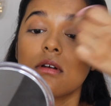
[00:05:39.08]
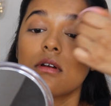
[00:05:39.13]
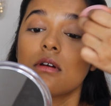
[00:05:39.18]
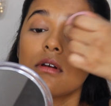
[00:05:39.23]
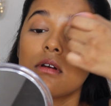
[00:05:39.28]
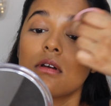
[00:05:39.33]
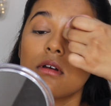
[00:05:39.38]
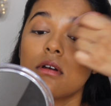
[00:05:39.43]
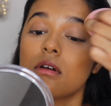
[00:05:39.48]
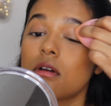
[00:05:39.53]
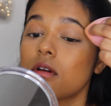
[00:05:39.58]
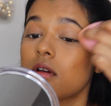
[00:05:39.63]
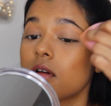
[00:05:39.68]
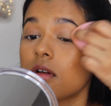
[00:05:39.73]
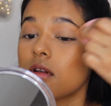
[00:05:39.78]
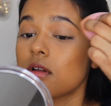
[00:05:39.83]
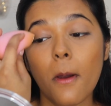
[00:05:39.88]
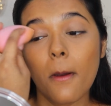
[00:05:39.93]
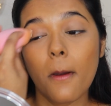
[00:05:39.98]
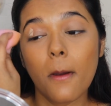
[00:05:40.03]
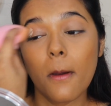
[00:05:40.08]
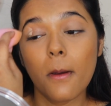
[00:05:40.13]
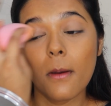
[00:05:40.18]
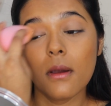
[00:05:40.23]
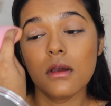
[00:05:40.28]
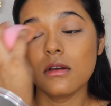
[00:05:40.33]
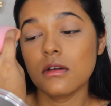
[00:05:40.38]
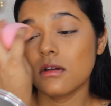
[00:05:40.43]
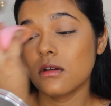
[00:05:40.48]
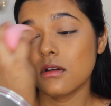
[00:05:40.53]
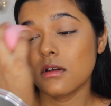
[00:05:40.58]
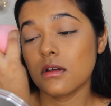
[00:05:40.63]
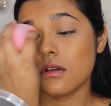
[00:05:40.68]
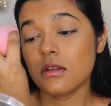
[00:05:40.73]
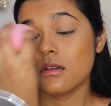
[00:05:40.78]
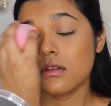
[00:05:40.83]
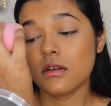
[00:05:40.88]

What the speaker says: Nothing is said.